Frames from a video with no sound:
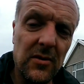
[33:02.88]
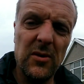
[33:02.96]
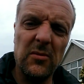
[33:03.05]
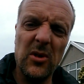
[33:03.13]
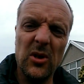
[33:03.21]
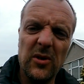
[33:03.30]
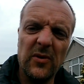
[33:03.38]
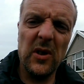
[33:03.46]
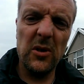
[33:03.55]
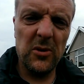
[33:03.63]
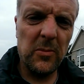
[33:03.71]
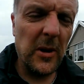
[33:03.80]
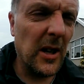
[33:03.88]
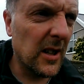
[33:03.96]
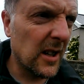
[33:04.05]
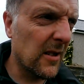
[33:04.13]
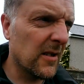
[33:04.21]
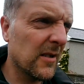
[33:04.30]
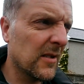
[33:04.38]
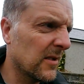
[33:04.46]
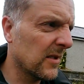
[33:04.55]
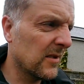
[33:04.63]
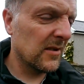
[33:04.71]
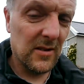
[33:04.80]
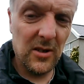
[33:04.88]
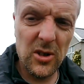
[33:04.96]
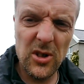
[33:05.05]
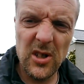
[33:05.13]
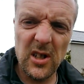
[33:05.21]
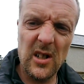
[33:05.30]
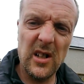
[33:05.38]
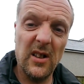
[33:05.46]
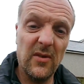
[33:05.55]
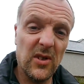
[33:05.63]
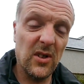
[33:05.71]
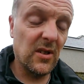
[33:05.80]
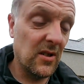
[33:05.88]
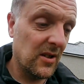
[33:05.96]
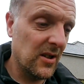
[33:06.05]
Some nice fields back there. This is in Clevedon.